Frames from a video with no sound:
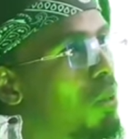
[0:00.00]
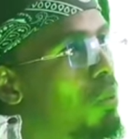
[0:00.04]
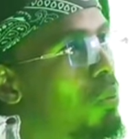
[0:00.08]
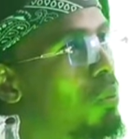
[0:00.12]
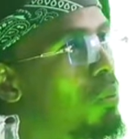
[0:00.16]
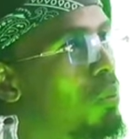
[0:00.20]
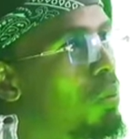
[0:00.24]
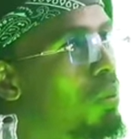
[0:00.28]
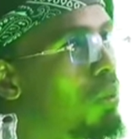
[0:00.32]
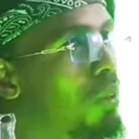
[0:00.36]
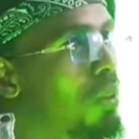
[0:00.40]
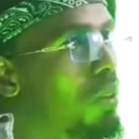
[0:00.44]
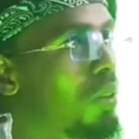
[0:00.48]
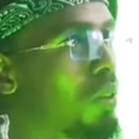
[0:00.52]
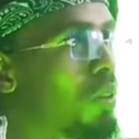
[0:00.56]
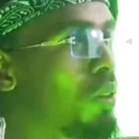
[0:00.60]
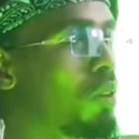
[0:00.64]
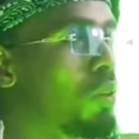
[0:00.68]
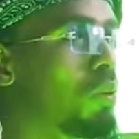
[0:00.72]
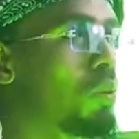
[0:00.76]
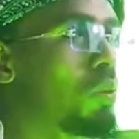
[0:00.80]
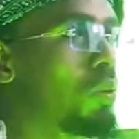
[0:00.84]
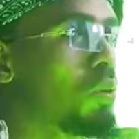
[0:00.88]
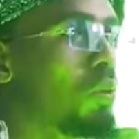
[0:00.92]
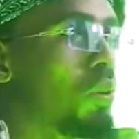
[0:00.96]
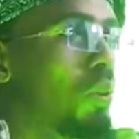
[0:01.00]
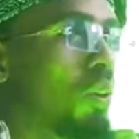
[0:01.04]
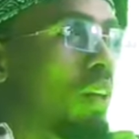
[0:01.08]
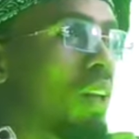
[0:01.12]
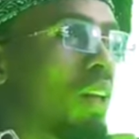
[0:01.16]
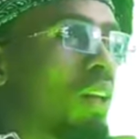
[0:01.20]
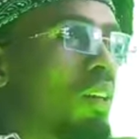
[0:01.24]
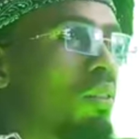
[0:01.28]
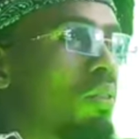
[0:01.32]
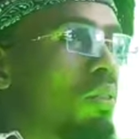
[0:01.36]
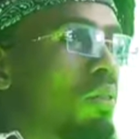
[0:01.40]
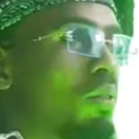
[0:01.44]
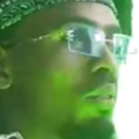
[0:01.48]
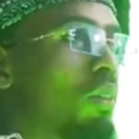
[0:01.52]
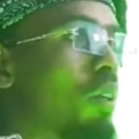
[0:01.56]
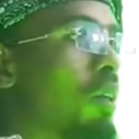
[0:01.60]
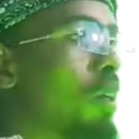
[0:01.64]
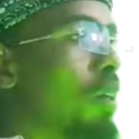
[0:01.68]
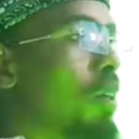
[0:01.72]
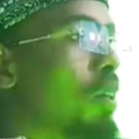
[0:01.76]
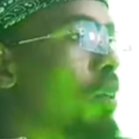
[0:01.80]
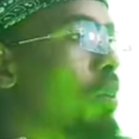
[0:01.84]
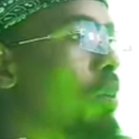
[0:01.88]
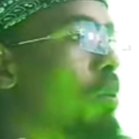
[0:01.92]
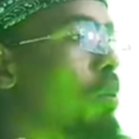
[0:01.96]
We do not have
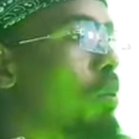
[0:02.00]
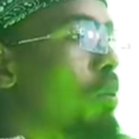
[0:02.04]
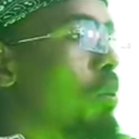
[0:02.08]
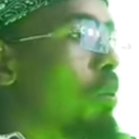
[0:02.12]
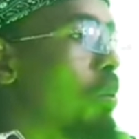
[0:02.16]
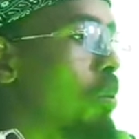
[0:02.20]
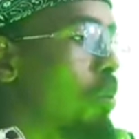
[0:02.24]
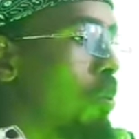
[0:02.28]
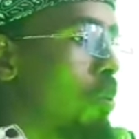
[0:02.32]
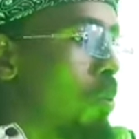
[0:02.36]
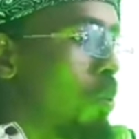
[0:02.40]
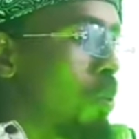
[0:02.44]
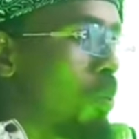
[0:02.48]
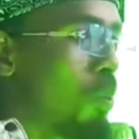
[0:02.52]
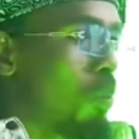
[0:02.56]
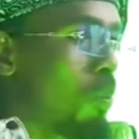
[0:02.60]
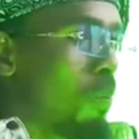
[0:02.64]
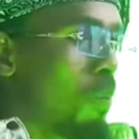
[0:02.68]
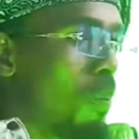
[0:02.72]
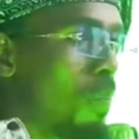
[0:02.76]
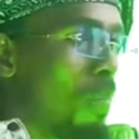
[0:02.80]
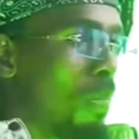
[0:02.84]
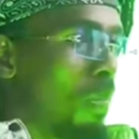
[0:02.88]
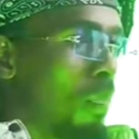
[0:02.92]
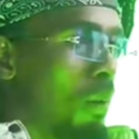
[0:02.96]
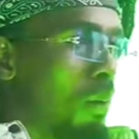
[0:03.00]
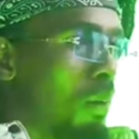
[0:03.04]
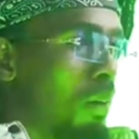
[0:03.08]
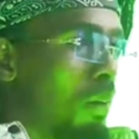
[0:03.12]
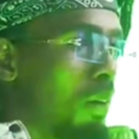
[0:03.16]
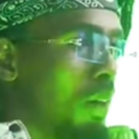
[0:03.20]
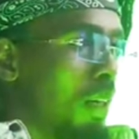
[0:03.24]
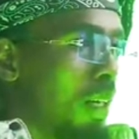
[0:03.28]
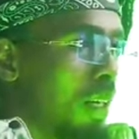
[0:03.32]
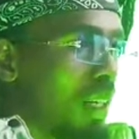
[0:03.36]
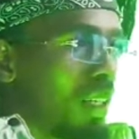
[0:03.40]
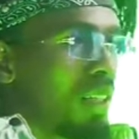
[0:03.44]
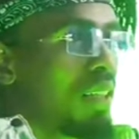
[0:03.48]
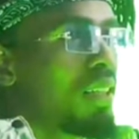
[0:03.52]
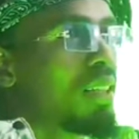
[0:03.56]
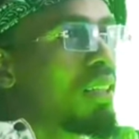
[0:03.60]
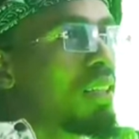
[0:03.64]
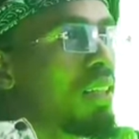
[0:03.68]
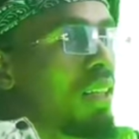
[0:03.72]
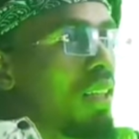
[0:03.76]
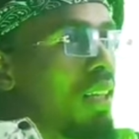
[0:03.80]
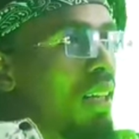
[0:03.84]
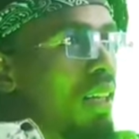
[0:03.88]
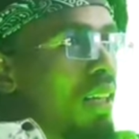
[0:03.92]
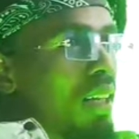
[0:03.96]
to let
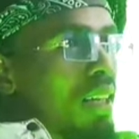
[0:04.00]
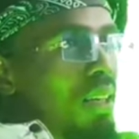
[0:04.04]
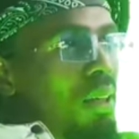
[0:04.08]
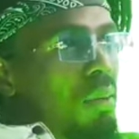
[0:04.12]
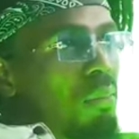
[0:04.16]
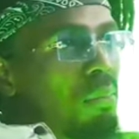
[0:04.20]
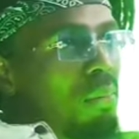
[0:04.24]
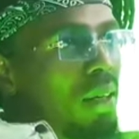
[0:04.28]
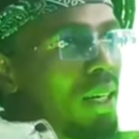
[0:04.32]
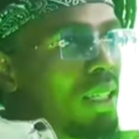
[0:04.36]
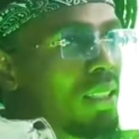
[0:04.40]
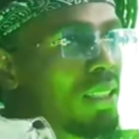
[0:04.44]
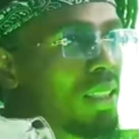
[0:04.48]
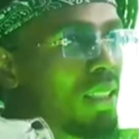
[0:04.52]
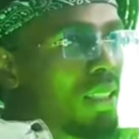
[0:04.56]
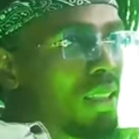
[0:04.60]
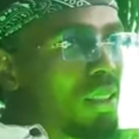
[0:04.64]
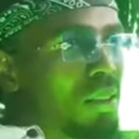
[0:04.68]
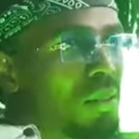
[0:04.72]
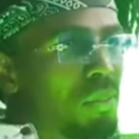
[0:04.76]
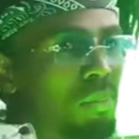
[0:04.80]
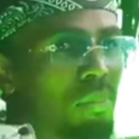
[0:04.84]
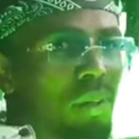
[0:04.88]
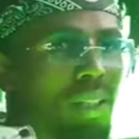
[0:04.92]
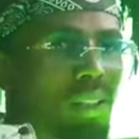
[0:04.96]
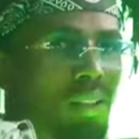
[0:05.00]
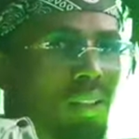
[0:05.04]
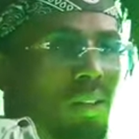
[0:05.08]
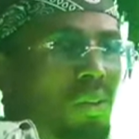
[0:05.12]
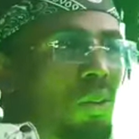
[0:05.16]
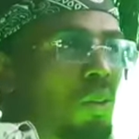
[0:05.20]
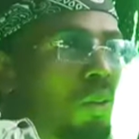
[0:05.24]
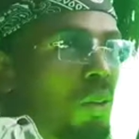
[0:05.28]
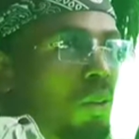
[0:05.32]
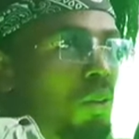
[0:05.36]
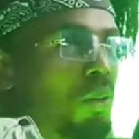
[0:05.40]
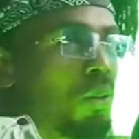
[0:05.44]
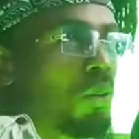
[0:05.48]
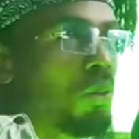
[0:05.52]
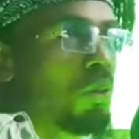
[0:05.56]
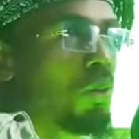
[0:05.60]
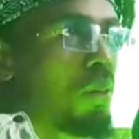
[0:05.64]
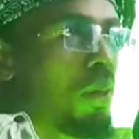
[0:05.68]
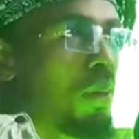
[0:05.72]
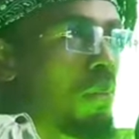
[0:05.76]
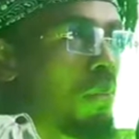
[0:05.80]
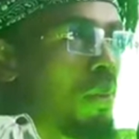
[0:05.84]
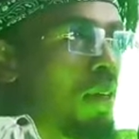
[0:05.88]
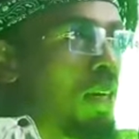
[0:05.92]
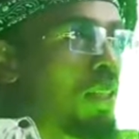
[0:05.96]
it pass. Let's pass it on to
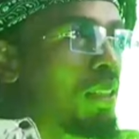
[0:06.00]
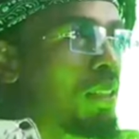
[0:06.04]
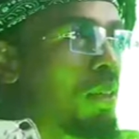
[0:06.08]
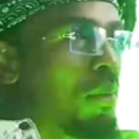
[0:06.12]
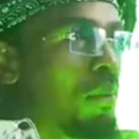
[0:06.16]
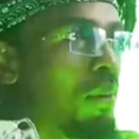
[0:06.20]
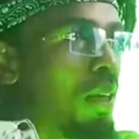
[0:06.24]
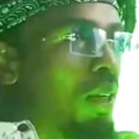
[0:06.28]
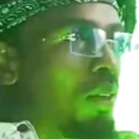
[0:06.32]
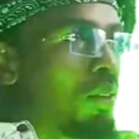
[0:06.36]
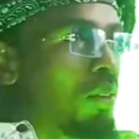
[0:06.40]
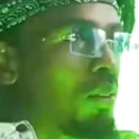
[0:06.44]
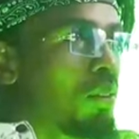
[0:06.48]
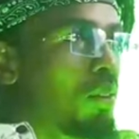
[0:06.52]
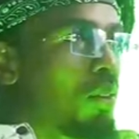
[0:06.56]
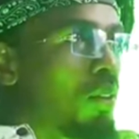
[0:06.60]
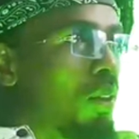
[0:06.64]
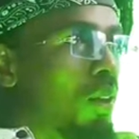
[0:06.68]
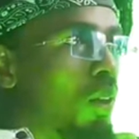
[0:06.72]
abanye abantu.